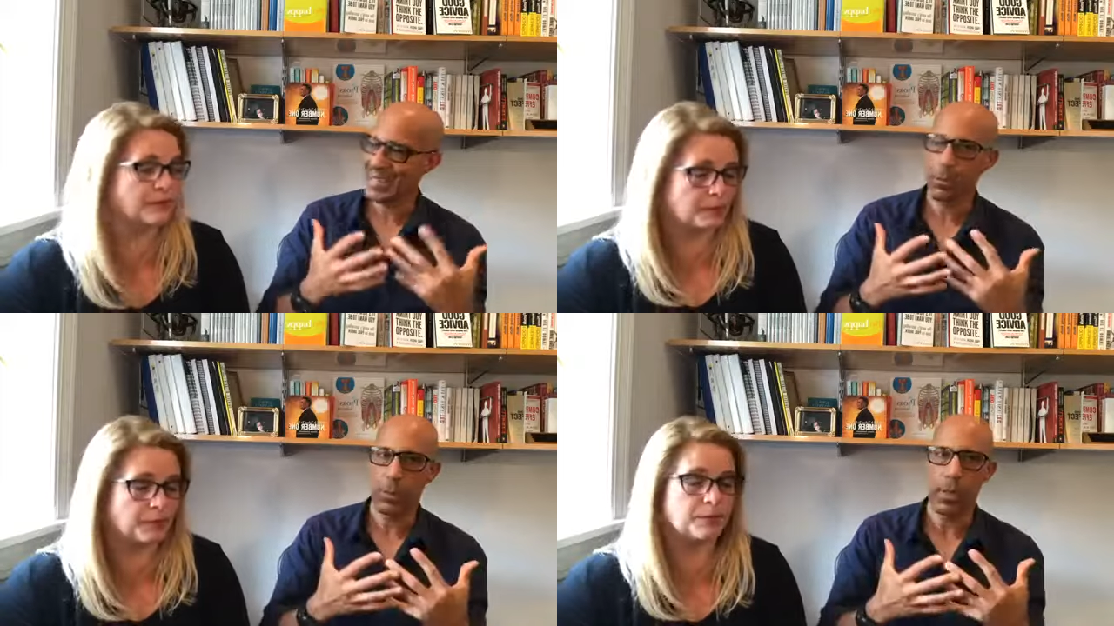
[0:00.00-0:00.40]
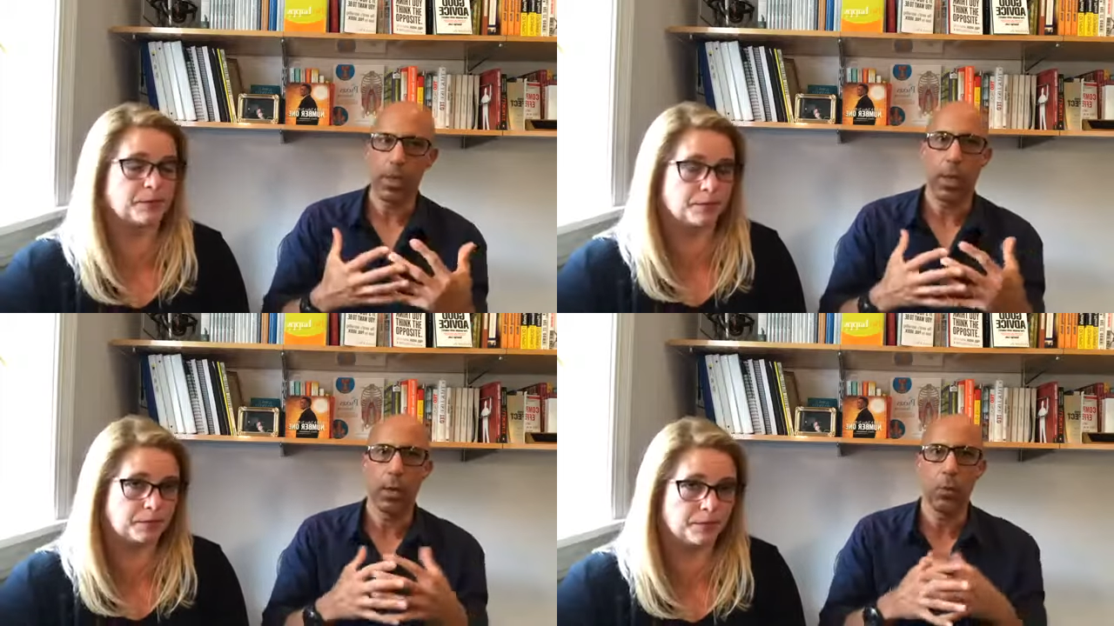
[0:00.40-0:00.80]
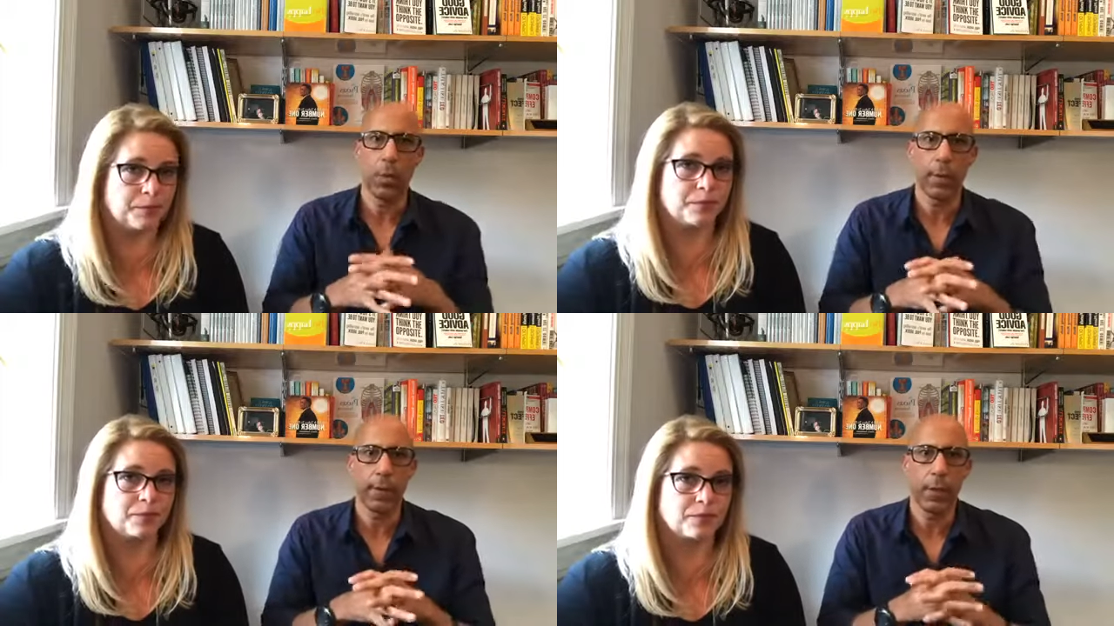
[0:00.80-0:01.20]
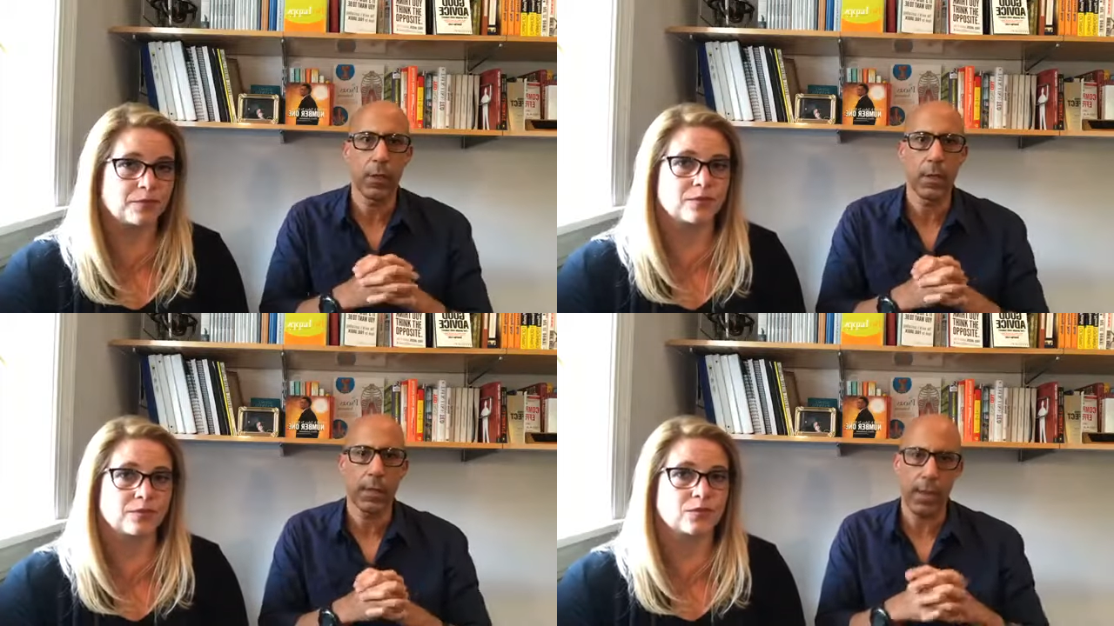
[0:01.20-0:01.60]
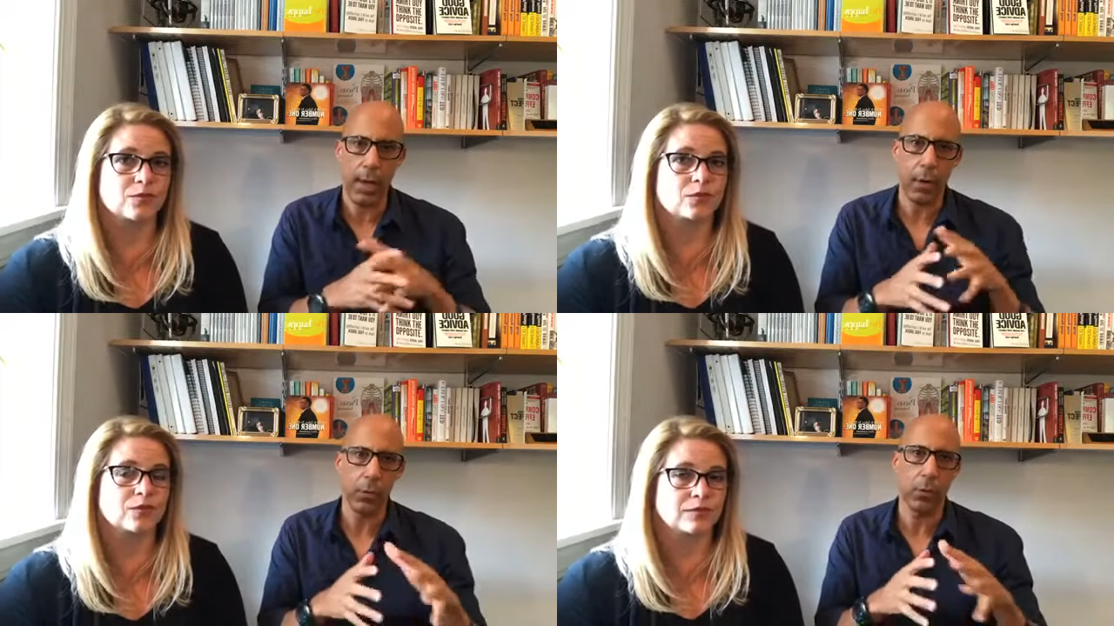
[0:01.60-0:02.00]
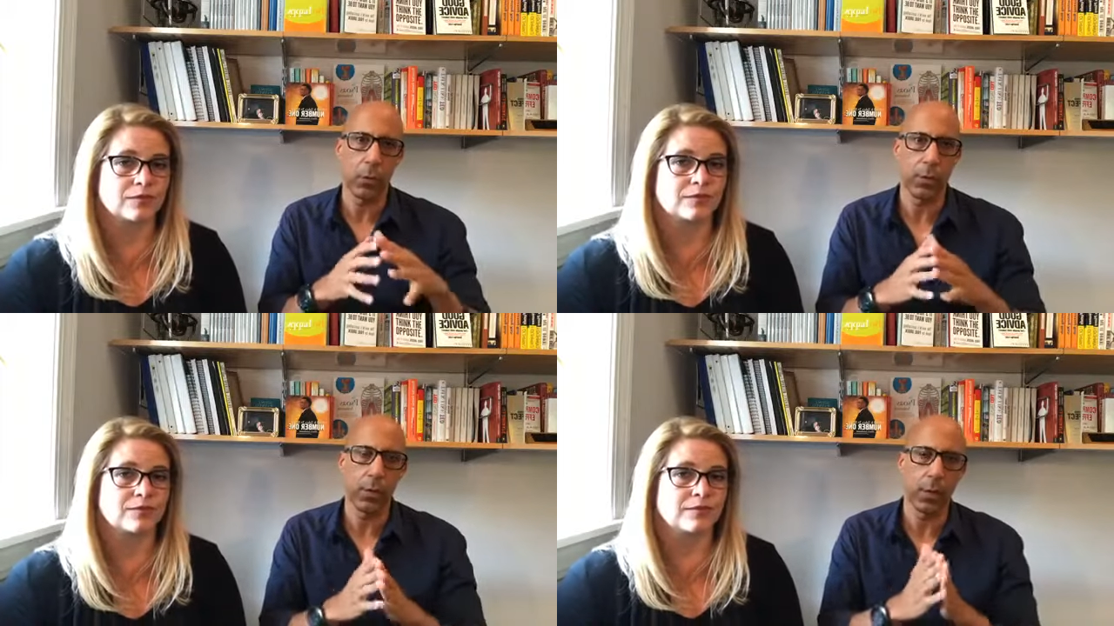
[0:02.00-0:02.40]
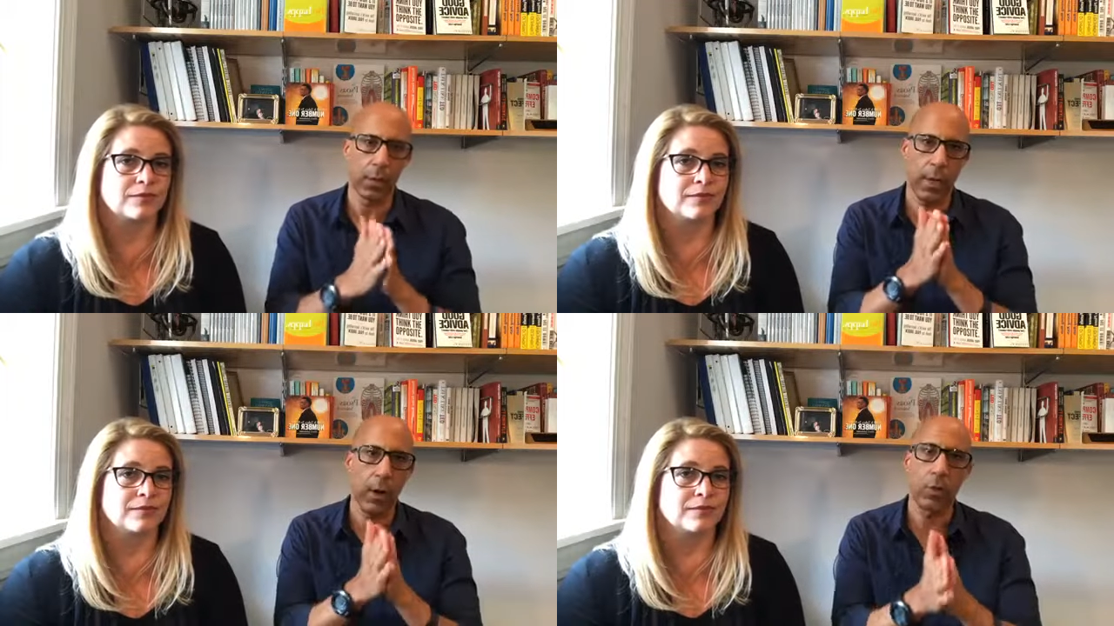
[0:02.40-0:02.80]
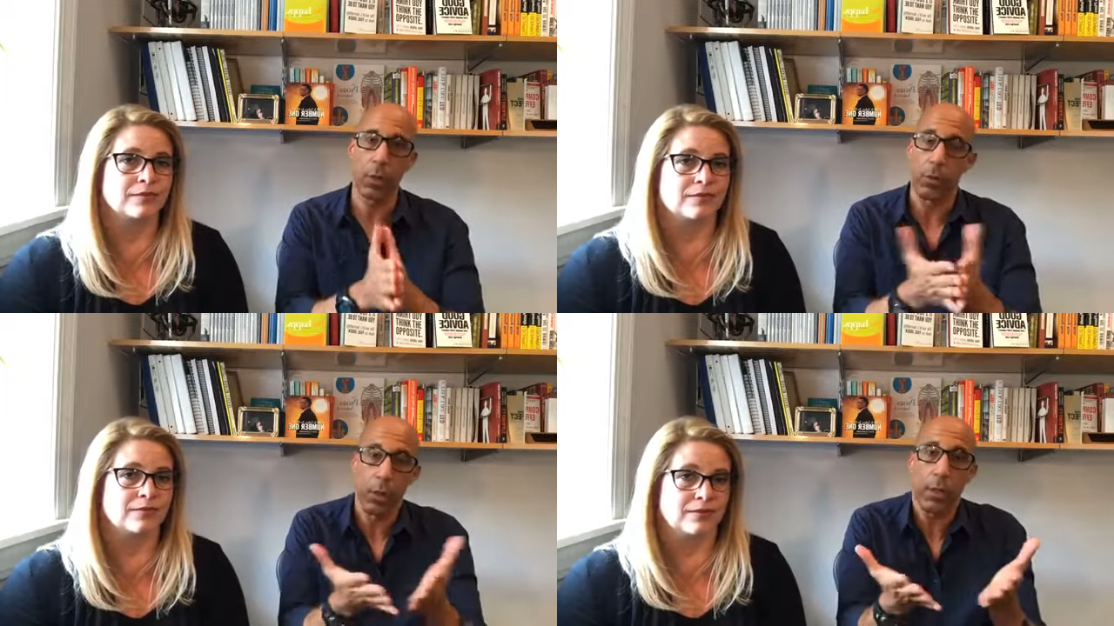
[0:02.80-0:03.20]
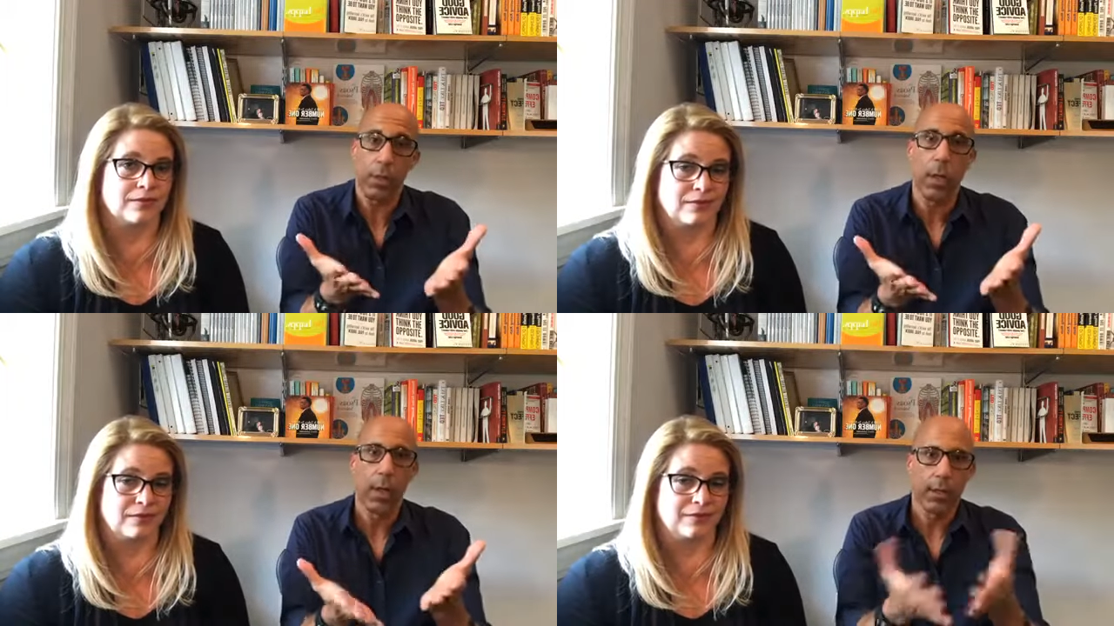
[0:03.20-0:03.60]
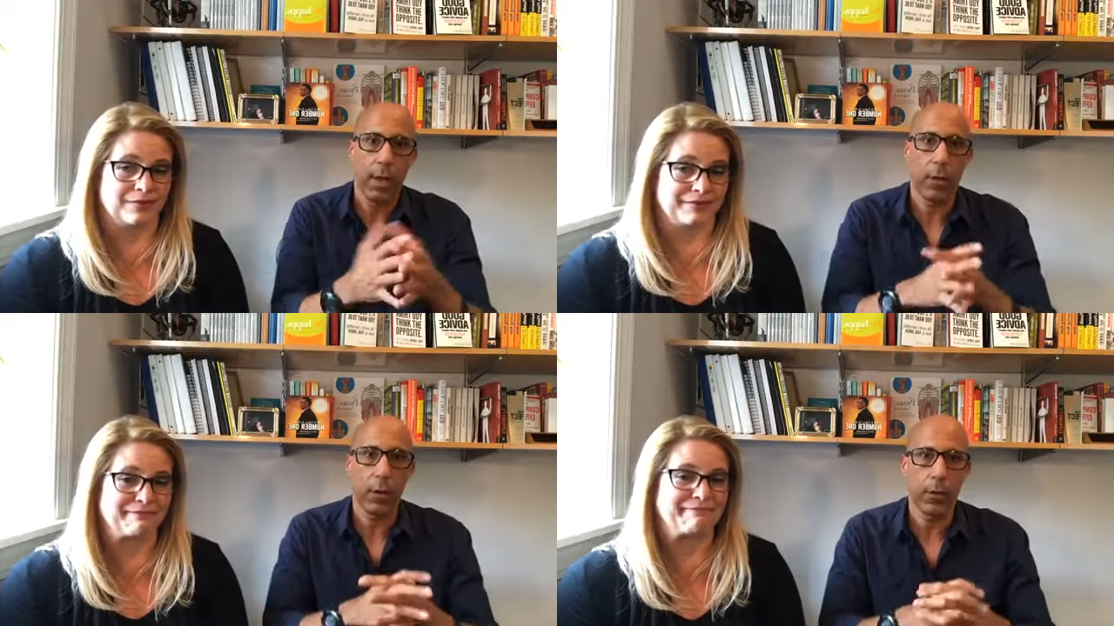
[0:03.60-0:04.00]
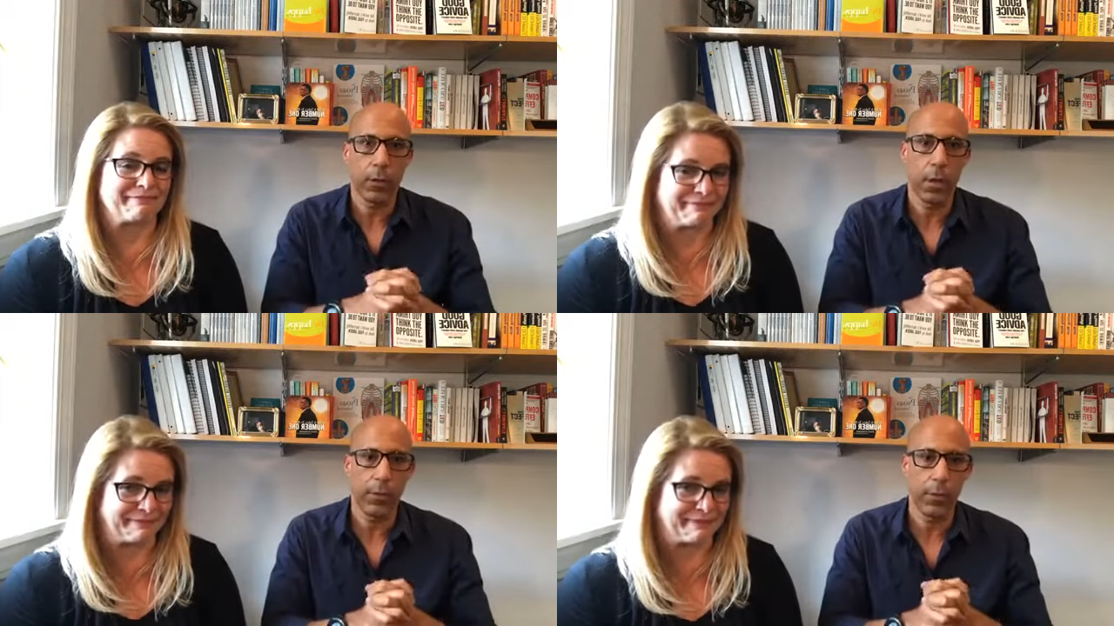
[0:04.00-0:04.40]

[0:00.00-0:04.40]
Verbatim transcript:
Speaker 1: can be. And one of the things that Karen's group did, Karen herself